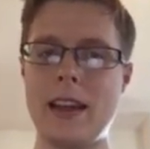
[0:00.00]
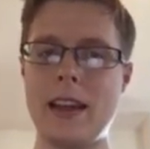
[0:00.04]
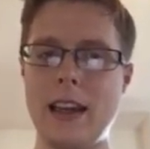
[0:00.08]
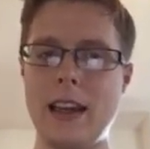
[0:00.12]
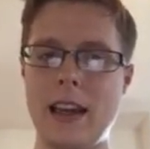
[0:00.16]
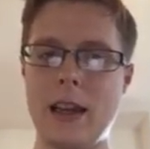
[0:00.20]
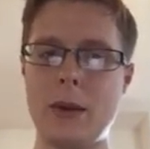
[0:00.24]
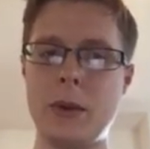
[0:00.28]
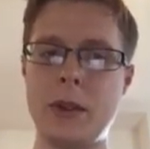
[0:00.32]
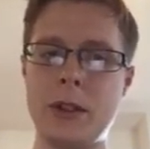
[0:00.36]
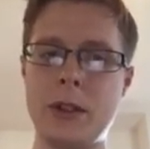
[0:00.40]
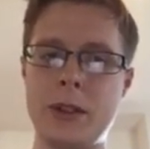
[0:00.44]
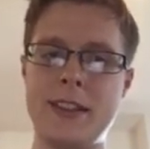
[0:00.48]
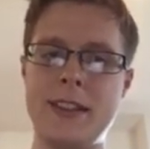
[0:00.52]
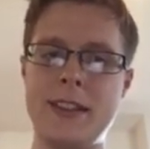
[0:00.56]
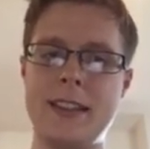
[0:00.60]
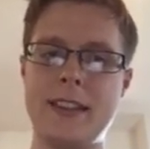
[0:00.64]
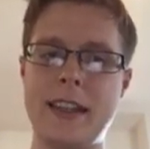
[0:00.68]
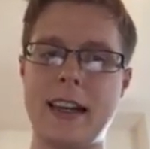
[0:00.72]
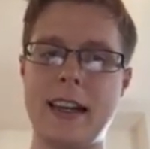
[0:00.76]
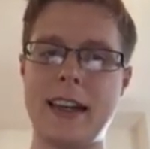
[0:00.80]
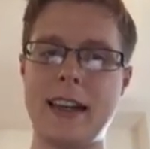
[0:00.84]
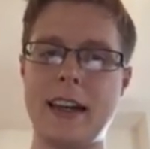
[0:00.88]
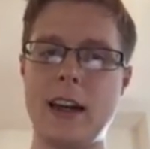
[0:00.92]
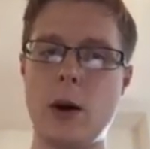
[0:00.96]
we look at the
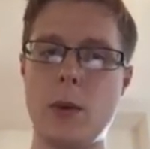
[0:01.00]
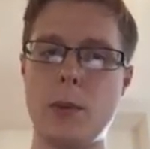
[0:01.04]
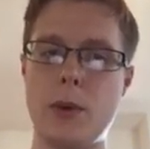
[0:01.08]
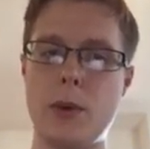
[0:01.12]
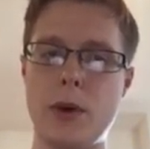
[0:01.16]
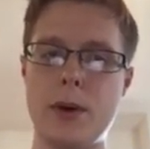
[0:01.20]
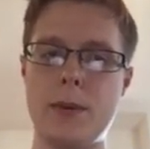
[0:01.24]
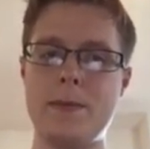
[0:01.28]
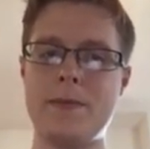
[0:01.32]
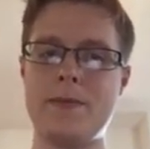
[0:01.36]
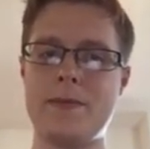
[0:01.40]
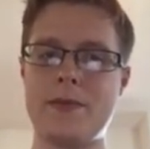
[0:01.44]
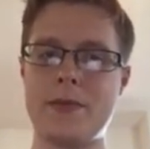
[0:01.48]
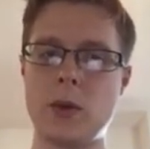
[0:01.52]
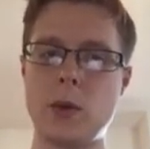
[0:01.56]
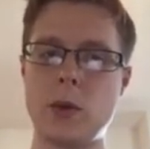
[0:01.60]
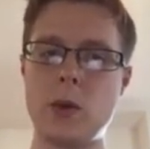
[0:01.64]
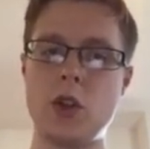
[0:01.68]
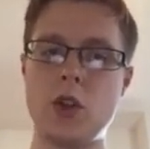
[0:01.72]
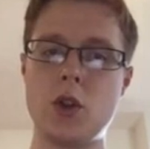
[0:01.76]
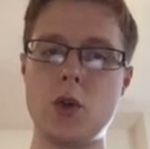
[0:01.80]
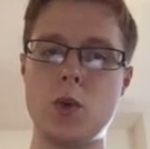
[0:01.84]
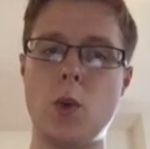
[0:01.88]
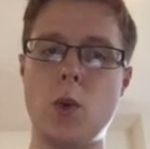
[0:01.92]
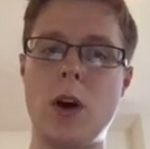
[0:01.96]
second output, which
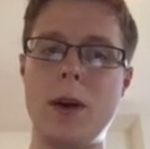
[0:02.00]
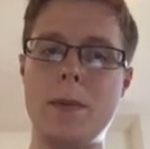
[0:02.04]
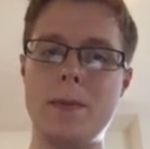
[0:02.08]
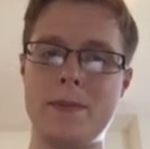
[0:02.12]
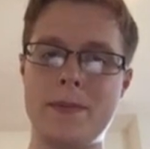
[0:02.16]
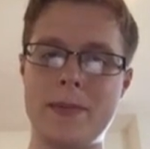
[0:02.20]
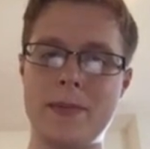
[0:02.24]
is 1.